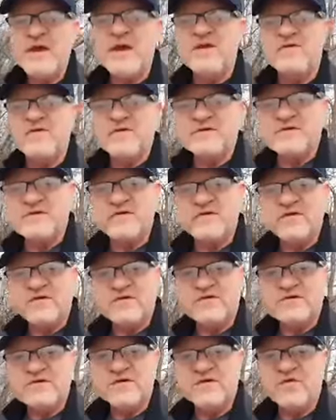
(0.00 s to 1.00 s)
if it's the
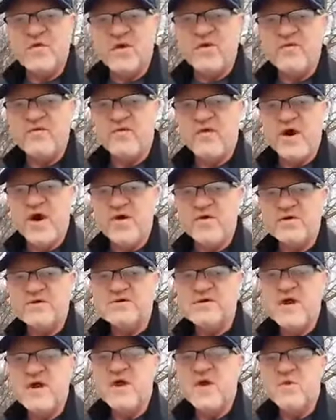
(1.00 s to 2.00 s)
first of 24
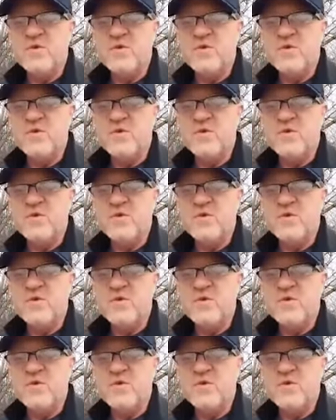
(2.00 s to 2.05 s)
hours,